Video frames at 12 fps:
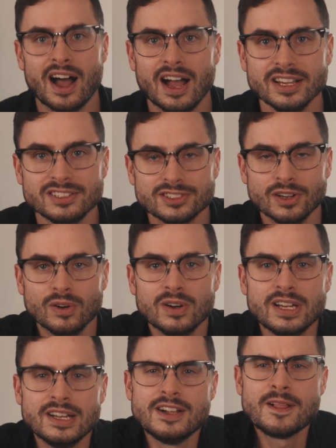ISO,
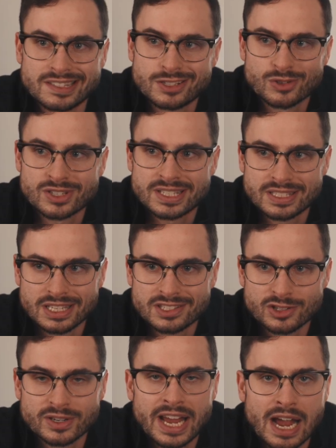
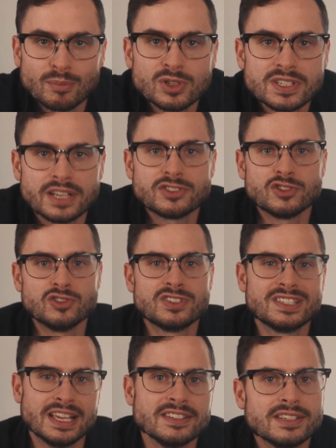it's your camera sensor's
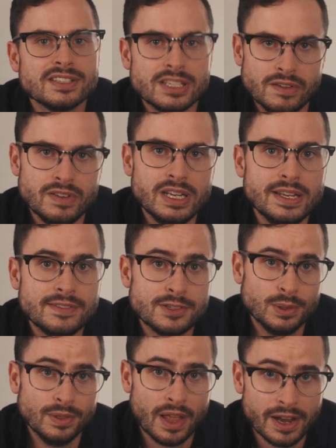sensitivity
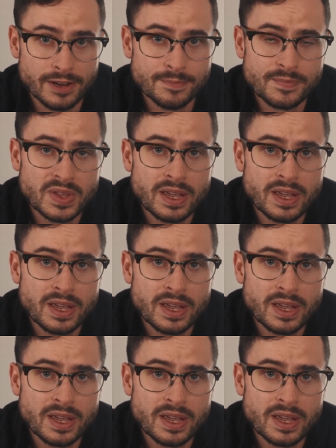to light.